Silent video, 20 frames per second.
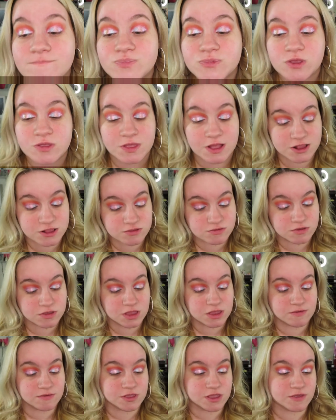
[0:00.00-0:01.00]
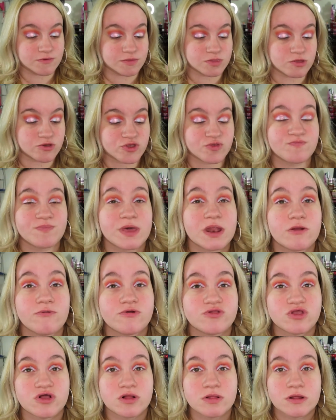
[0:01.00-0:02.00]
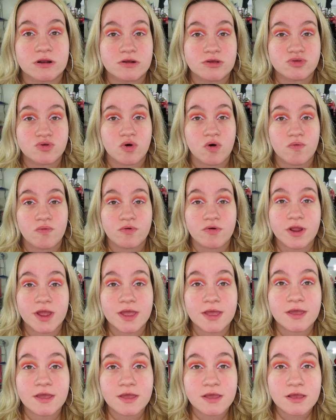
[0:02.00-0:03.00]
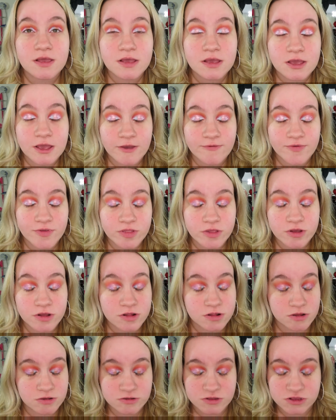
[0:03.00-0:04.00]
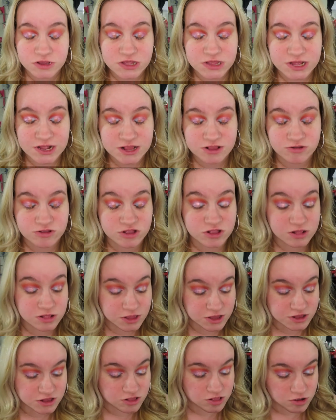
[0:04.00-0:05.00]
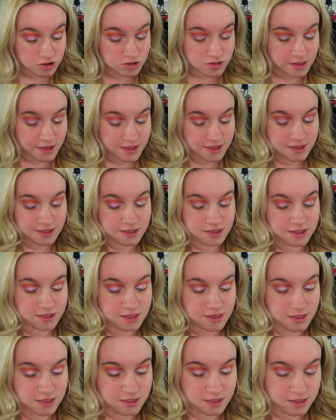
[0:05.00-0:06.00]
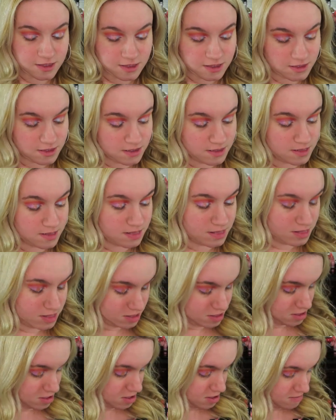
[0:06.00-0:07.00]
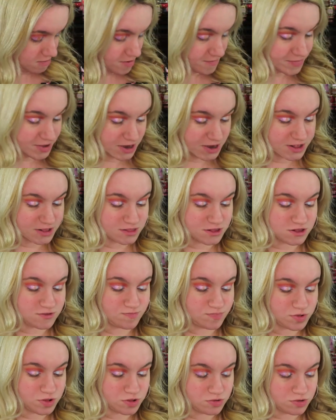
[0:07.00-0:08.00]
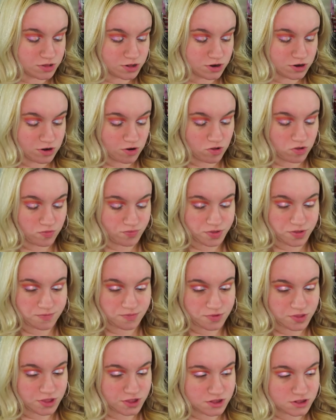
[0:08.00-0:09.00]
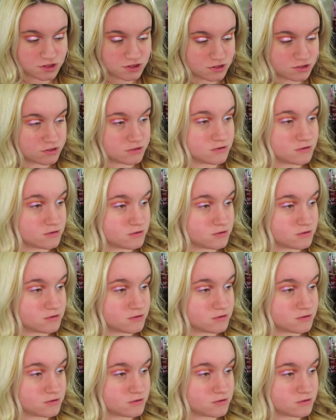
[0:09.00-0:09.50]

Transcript: So that's what, it even looks better with the glitters over it. If you look closely, that's what the lids look like. I'm getting this blue glitter all over the place.